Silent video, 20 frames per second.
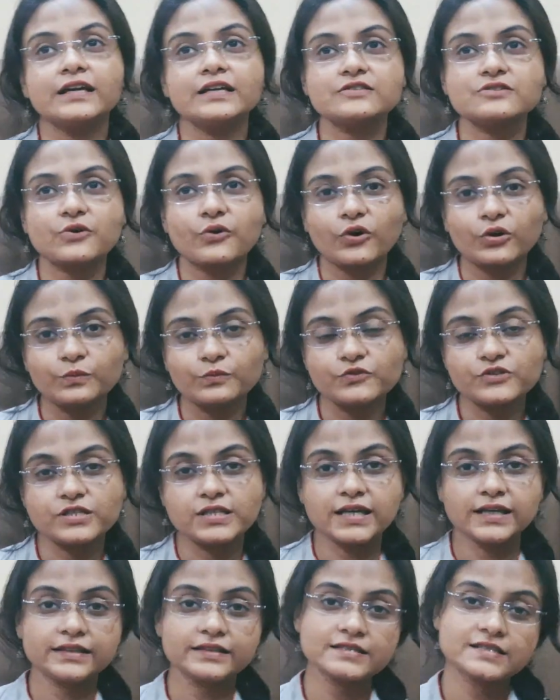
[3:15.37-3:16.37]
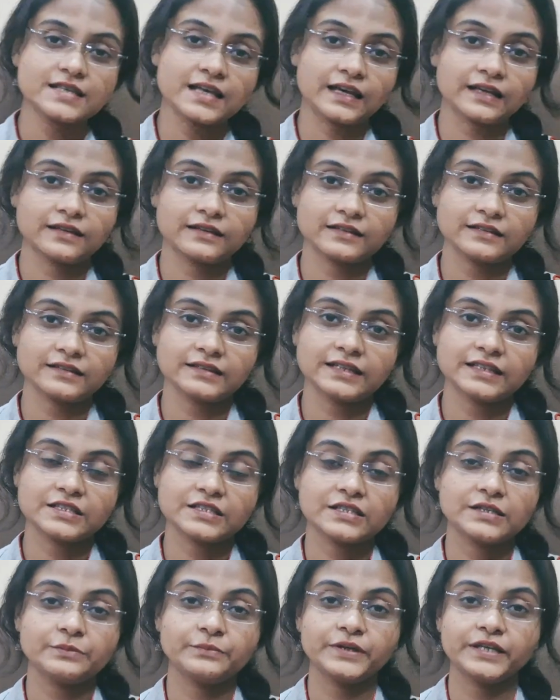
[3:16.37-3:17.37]
It's almost like a cycle.
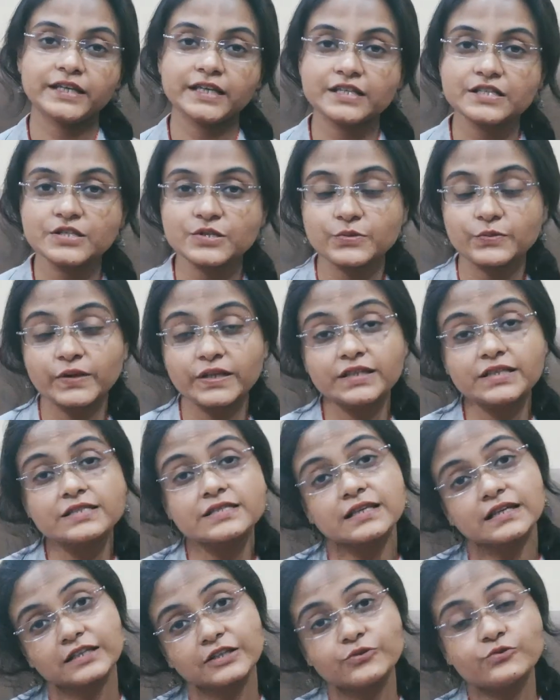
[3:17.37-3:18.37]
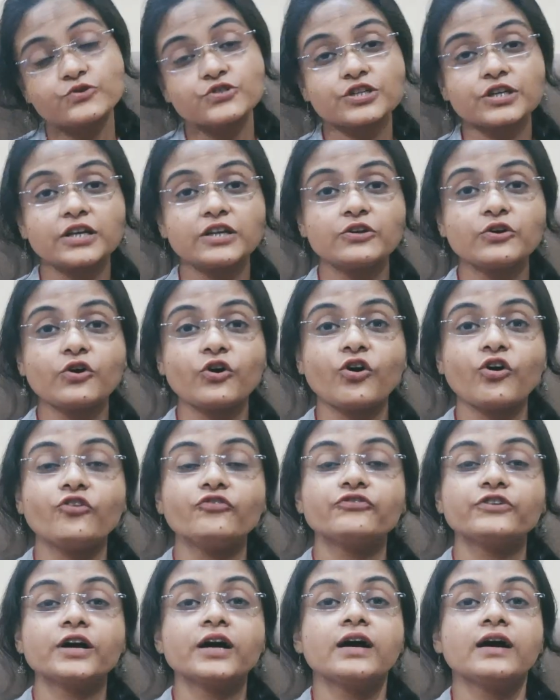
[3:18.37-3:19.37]
It begins with the solution
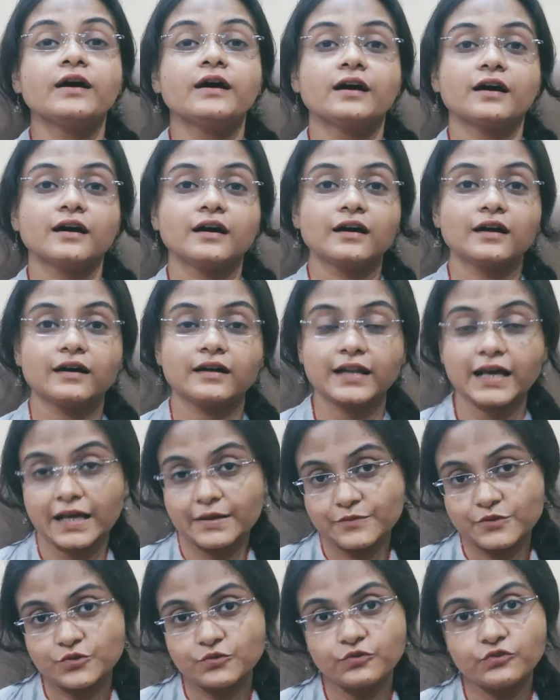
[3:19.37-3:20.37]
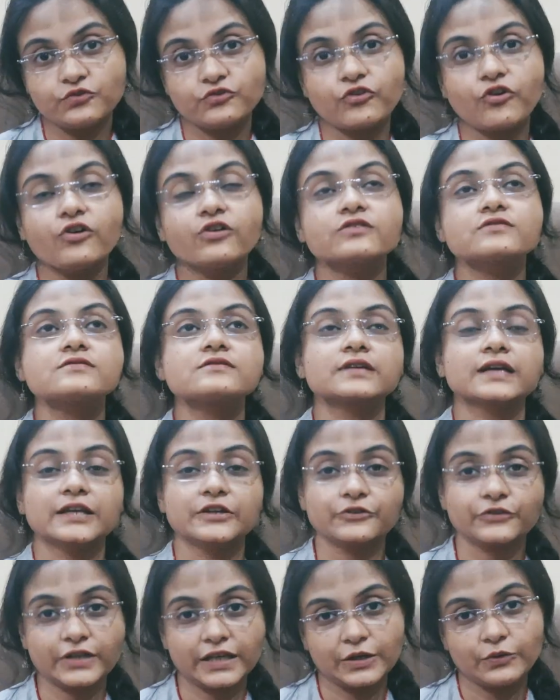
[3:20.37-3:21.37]
of limestone rocks
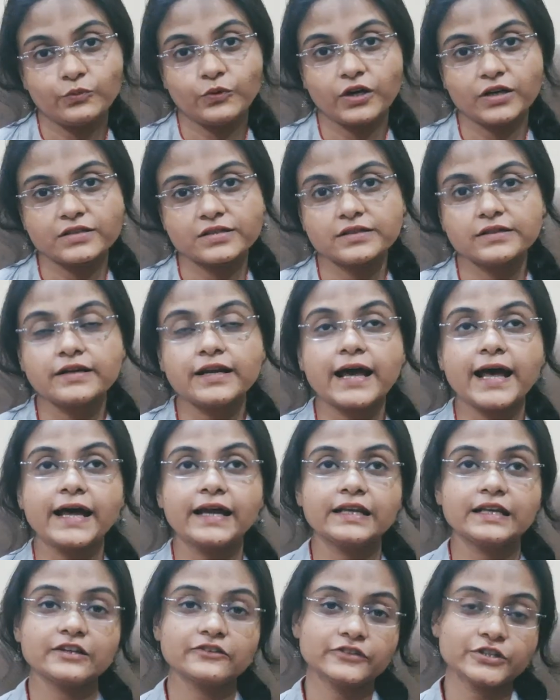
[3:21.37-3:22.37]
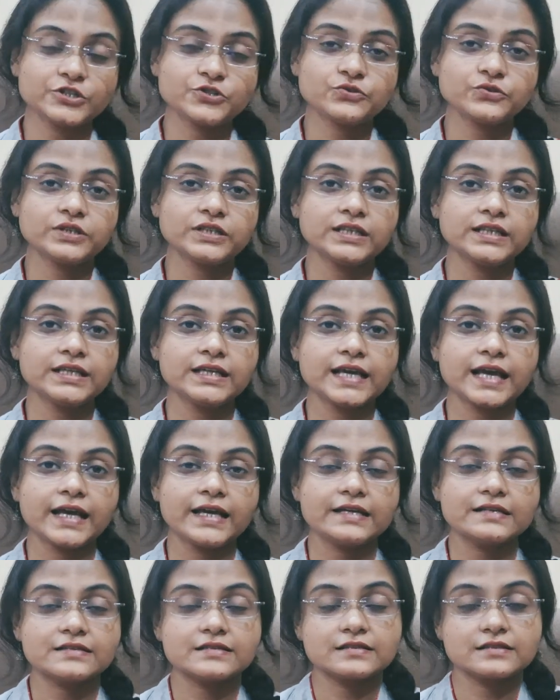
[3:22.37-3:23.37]
in rainwater, and eventually
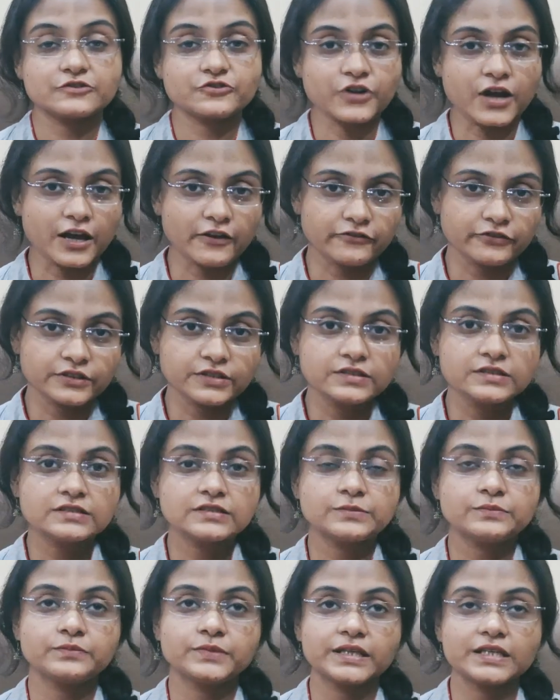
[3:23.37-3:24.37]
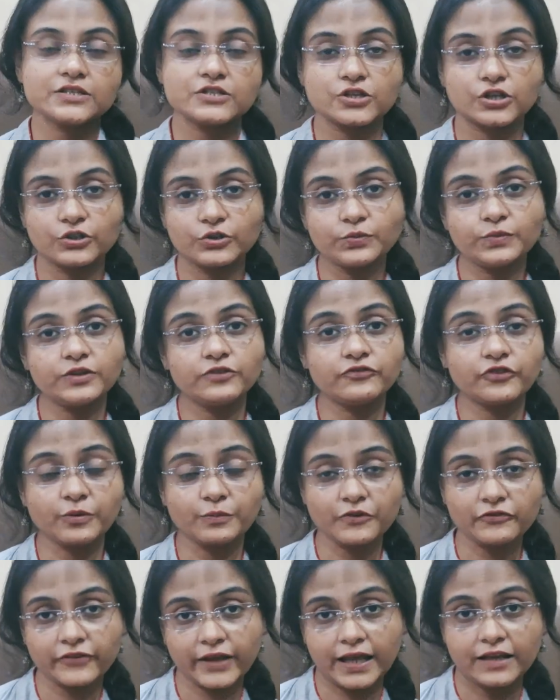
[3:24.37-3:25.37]
it travels being soluble
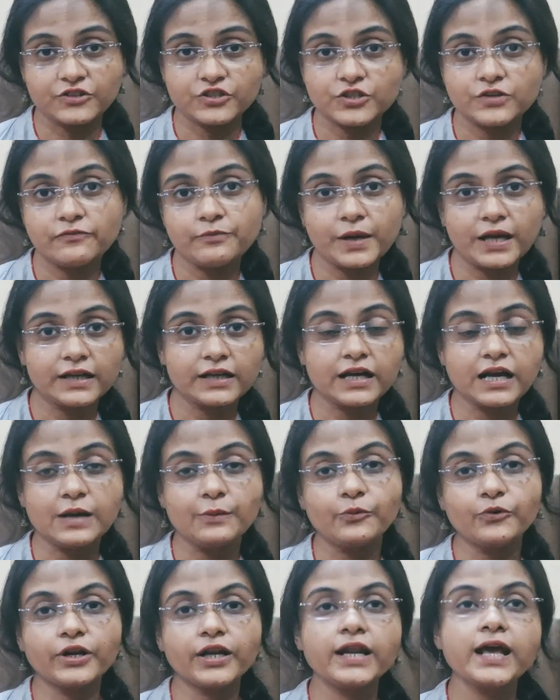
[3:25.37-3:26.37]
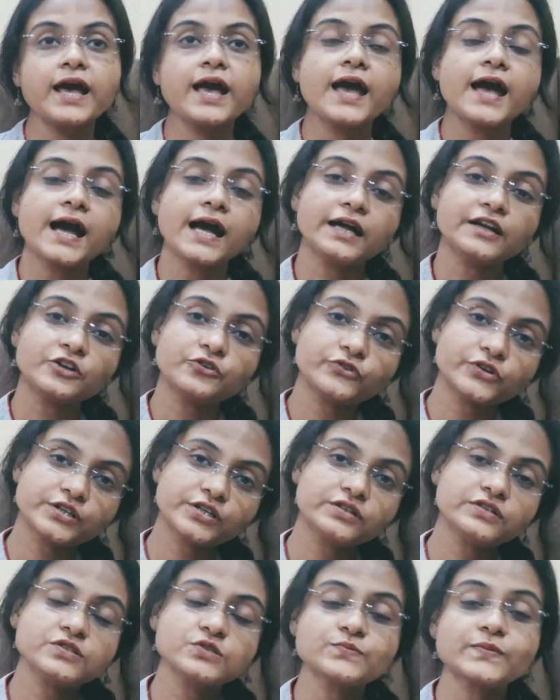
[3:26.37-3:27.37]
form of calcium bicarbonate, and it
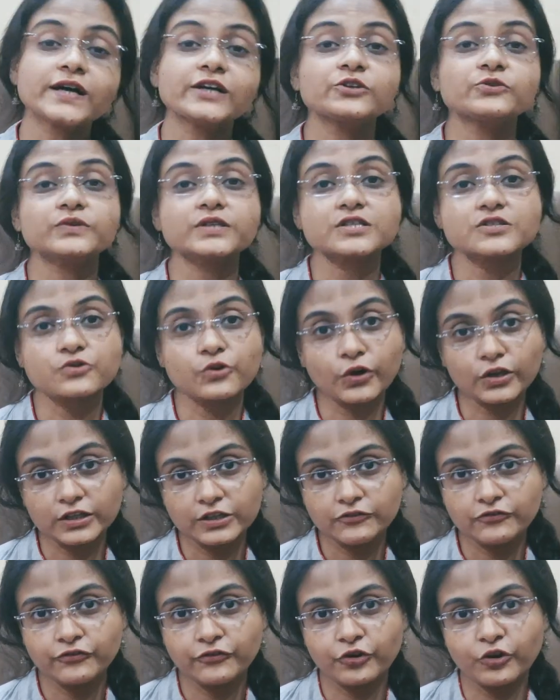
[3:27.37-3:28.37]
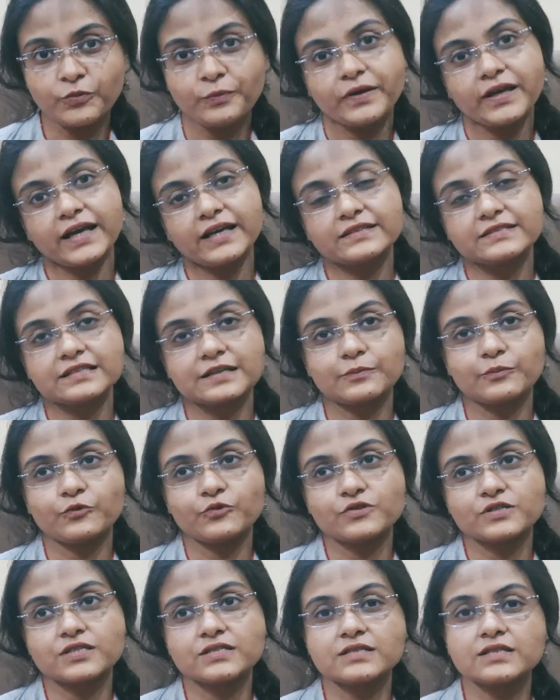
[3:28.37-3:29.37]
returns back to its solid form as
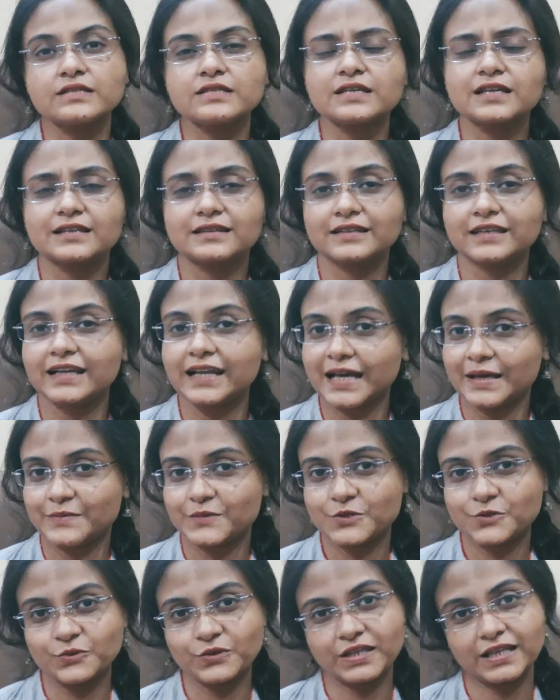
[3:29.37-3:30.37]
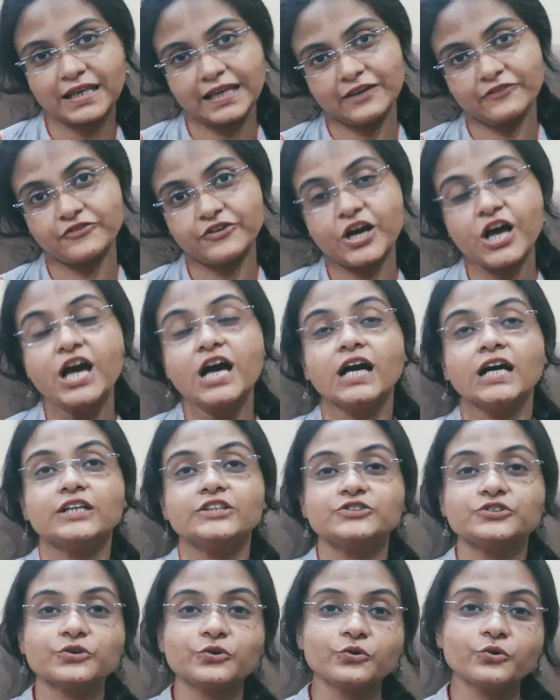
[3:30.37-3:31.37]
deposited in the limestone cave.
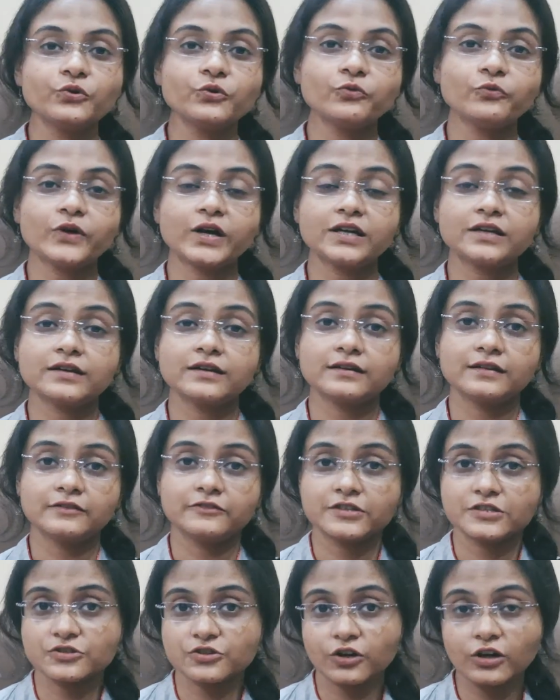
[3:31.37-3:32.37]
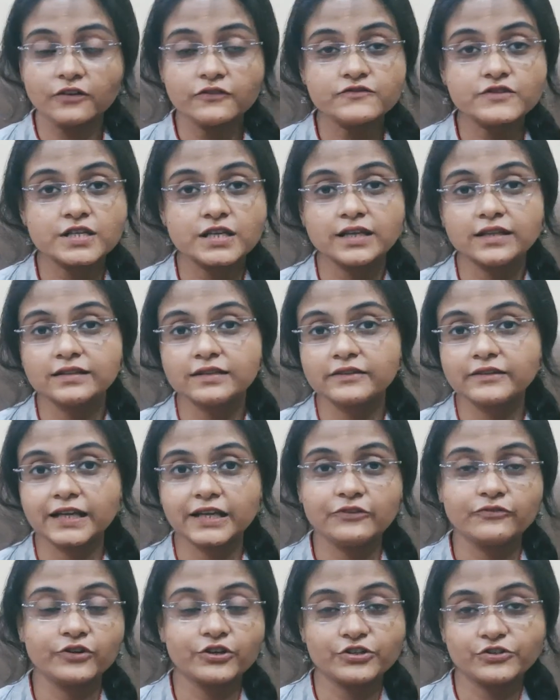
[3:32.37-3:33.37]
So what dissolves in the
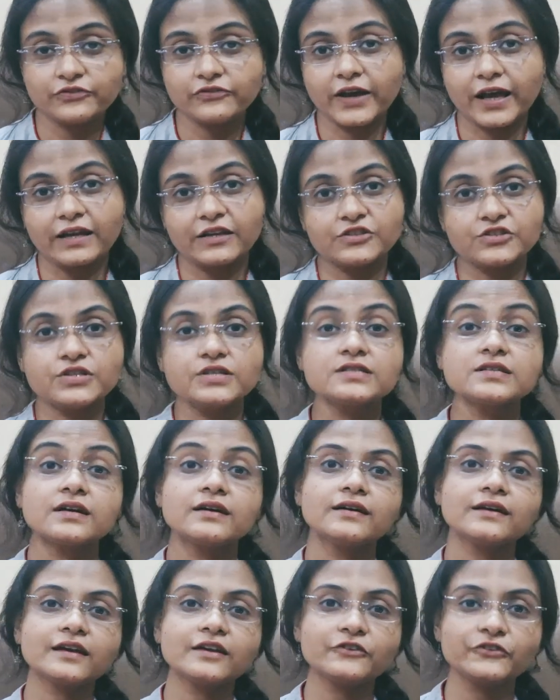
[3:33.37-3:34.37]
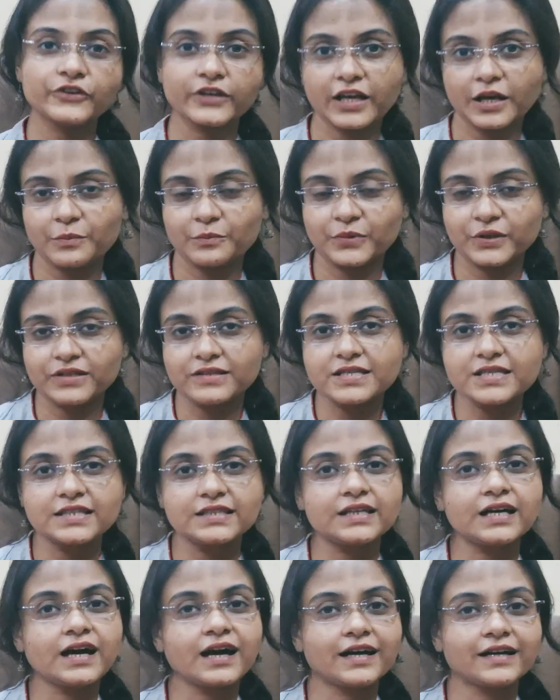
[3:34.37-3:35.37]
rainwater vanishes, again reappears
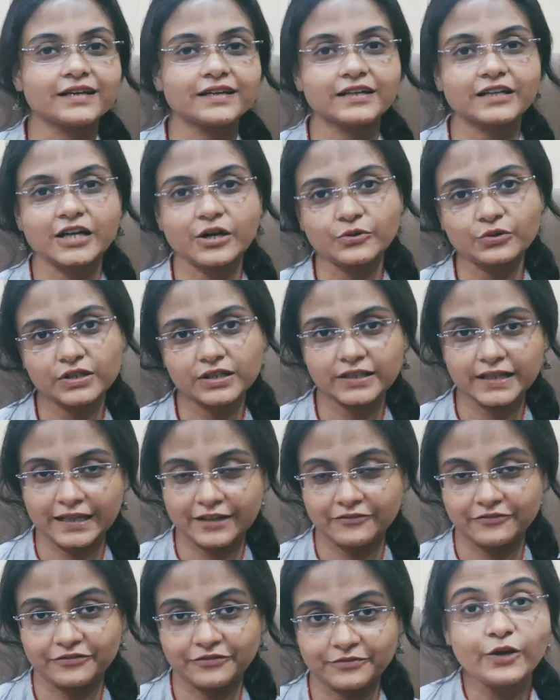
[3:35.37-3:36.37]
in the underground cave.